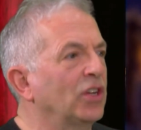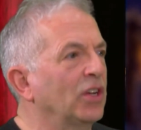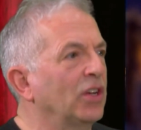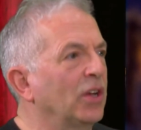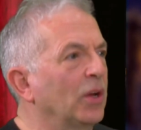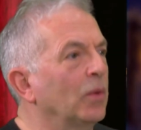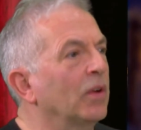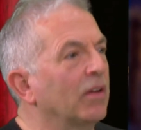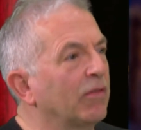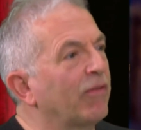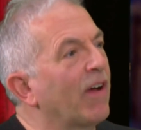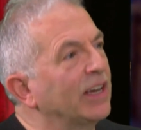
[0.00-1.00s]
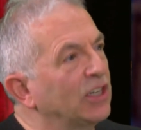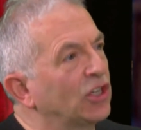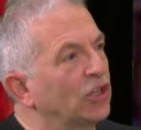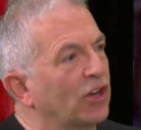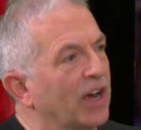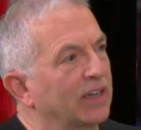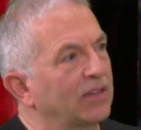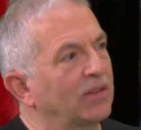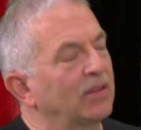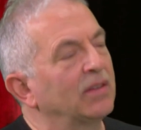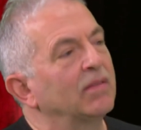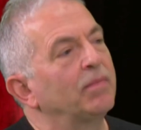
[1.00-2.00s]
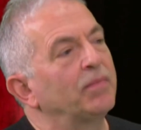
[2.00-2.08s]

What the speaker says: you can do and find tracks.